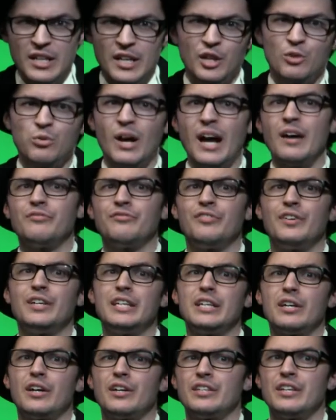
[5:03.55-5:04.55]

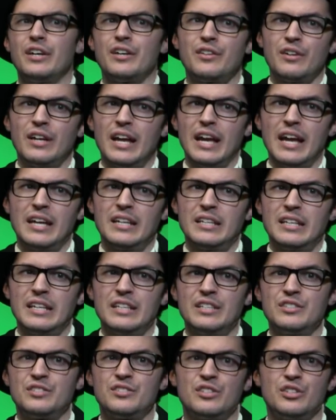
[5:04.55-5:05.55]
Crowdfunding, on the other hand,
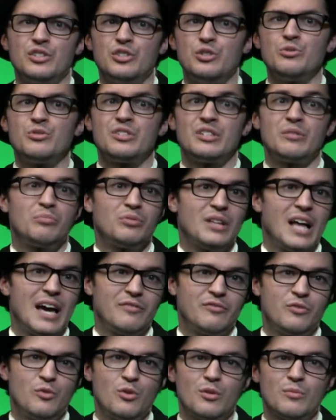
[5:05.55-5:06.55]
is using
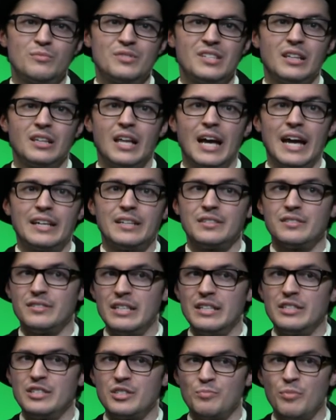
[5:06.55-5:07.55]
platforms like
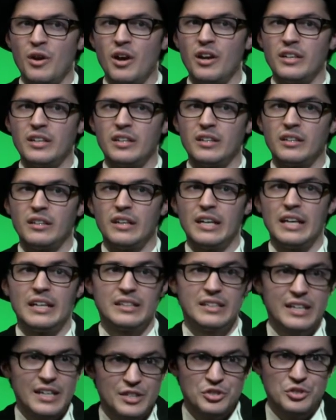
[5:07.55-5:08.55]
Seed and Spark
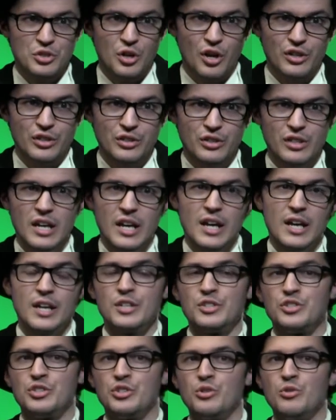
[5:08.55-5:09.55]
and Kickstarter
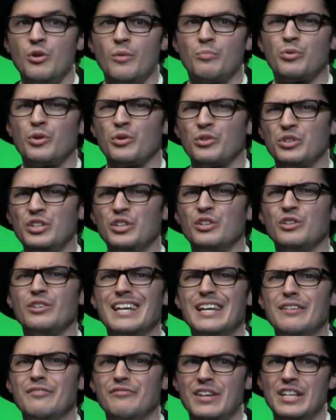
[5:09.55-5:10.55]
to procure
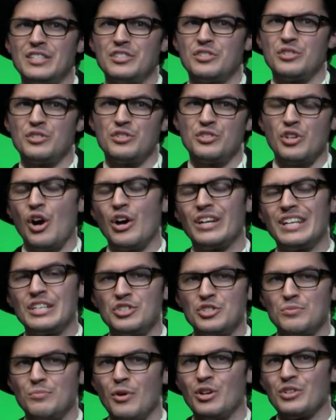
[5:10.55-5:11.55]
investors on a
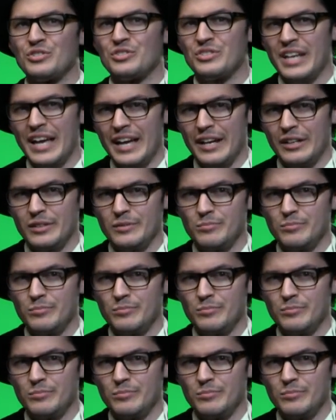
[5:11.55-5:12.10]
small scale.